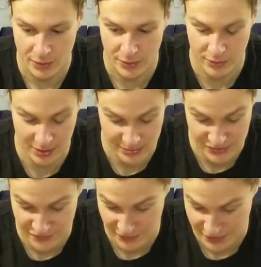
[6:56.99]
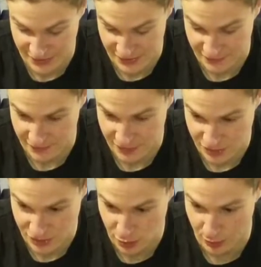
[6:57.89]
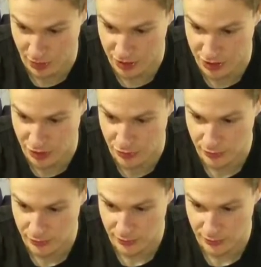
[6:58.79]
The cream is super good too.